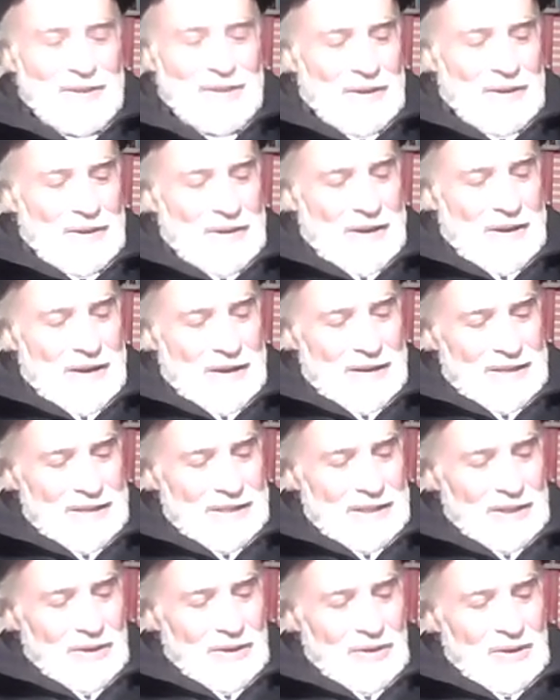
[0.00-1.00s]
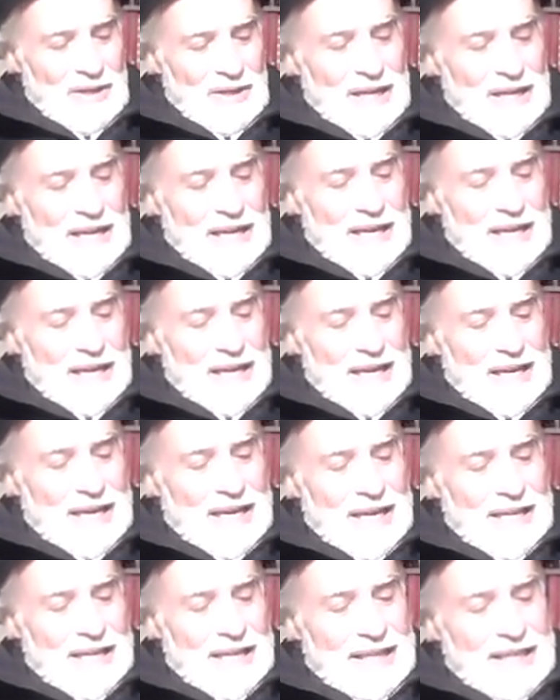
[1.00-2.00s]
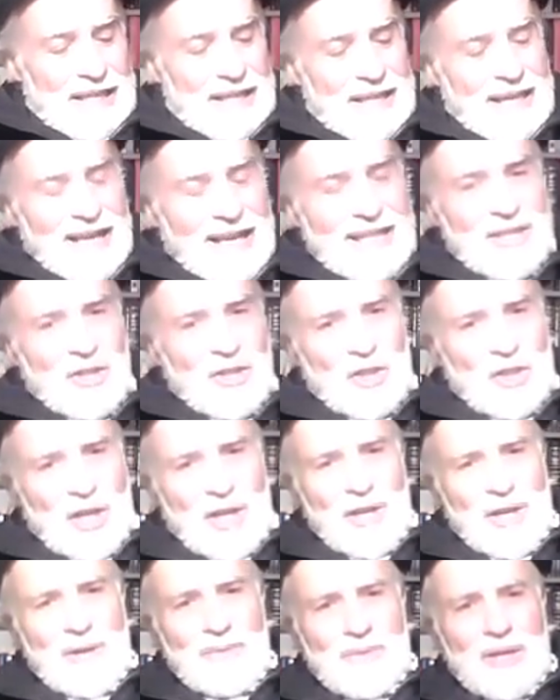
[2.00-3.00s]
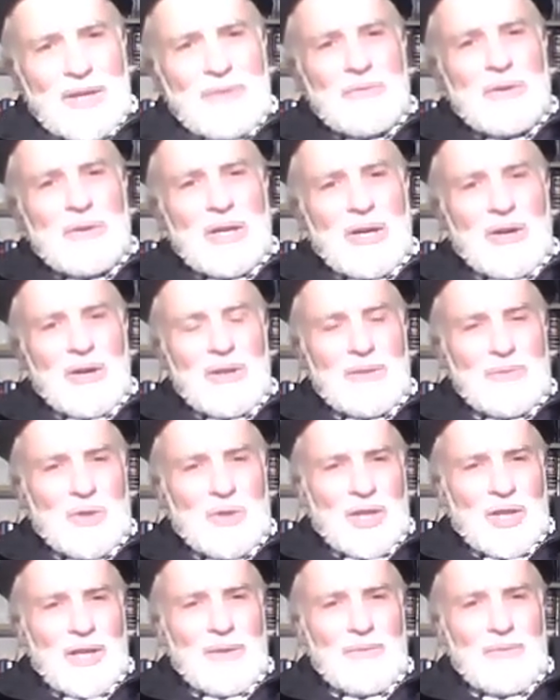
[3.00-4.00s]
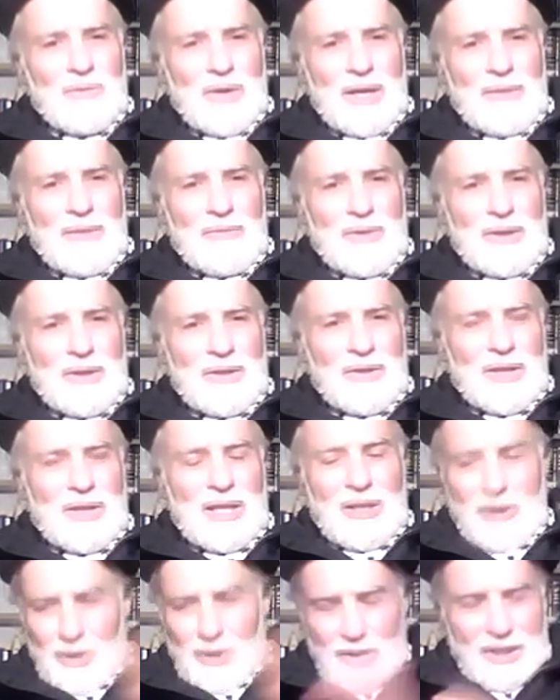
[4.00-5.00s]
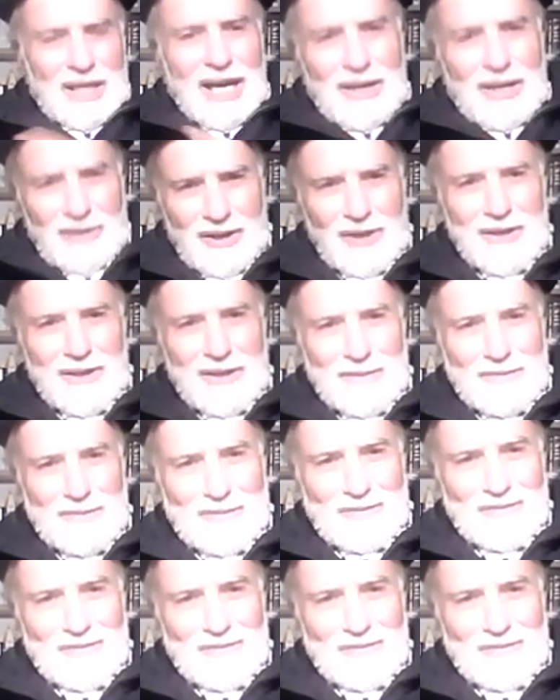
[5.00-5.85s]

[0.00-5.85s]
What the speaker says: Yeah. So that germ that we call him germ, and we really look down on him.